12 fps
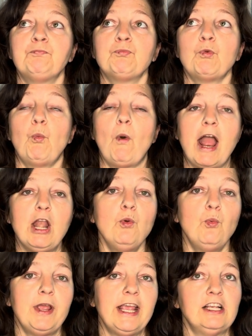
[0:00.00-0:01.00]

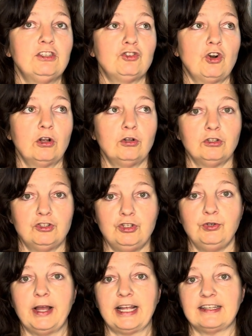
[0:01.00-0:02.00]
when we struggle
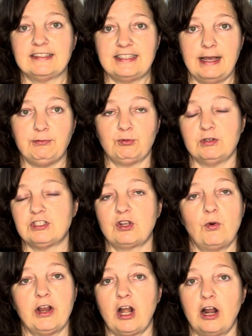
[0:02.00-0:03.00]
to accept what's
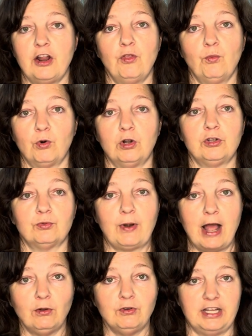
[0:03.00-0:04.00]
going on in the world
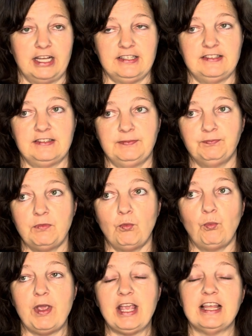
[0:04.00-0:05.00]
around us,
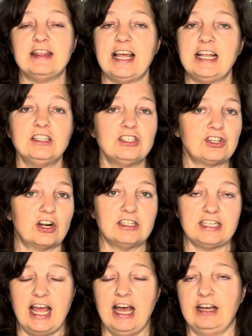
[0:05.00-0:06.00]
we can then start
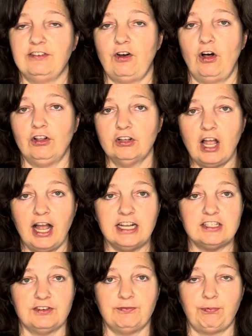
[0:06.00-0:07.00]
to have all
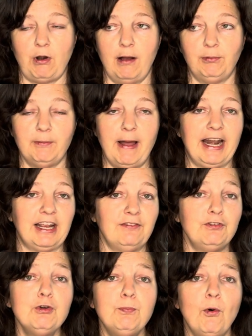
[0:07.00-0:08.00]
kinds of problematic
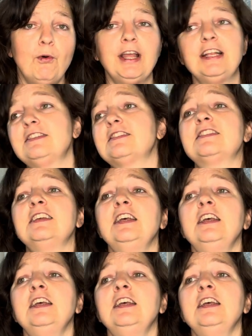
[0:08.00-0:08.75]
viewpoints,